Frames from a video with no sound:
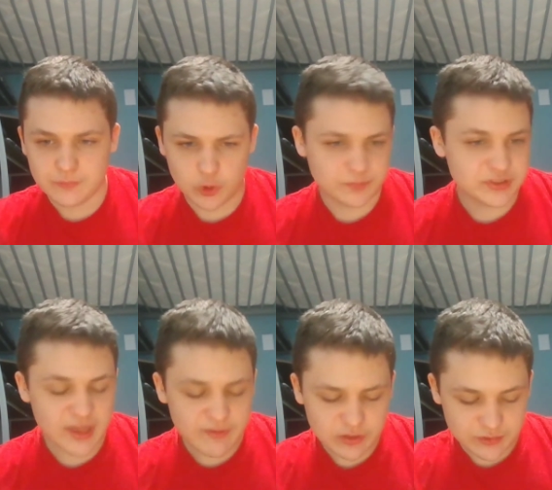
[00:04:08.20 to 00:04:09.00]

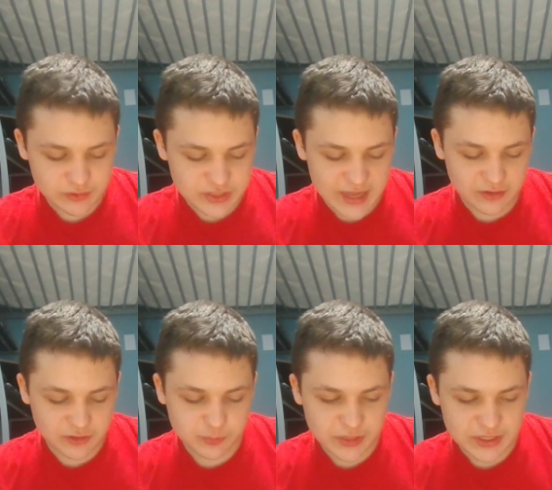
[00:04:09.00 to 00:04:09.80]
7 of those
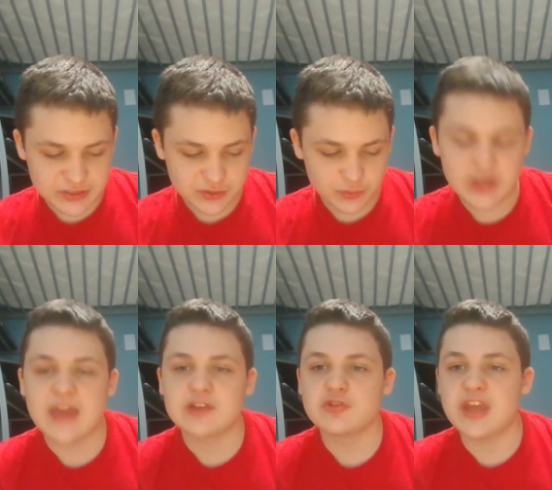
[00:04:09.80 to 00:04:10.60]
titles, plus 3
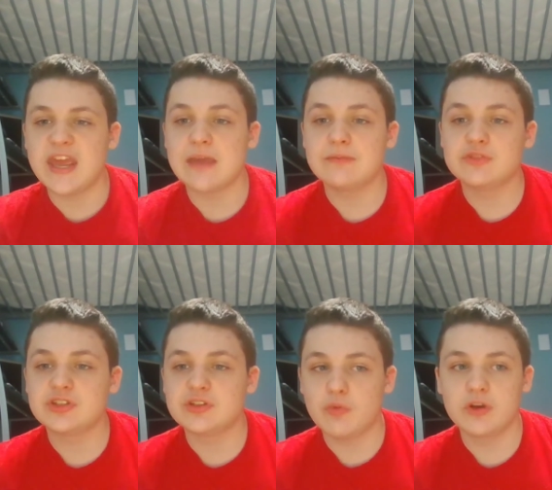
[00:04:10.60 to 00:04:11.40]
extra
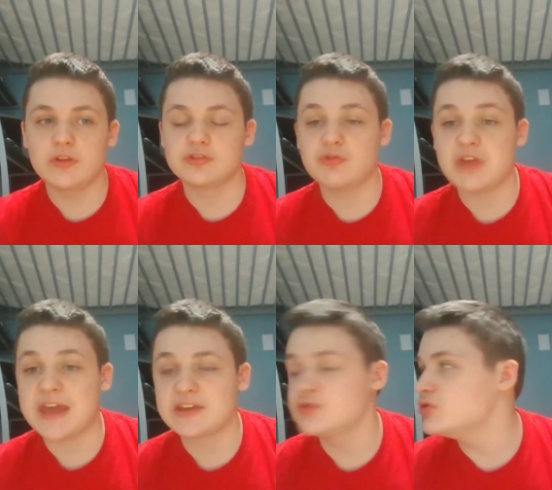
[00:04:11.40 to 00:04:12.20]
games. One of those 3
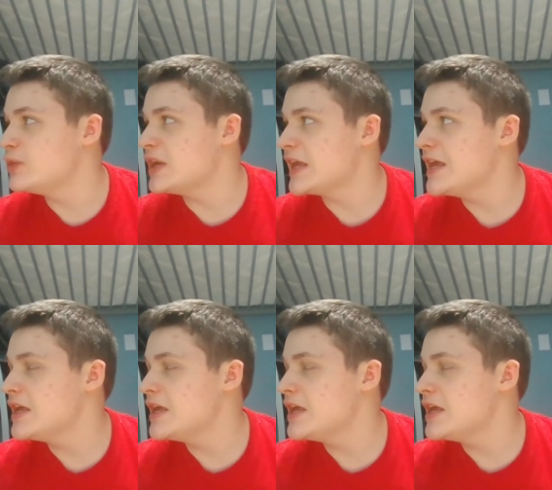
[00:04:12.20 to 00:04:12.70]
extras being a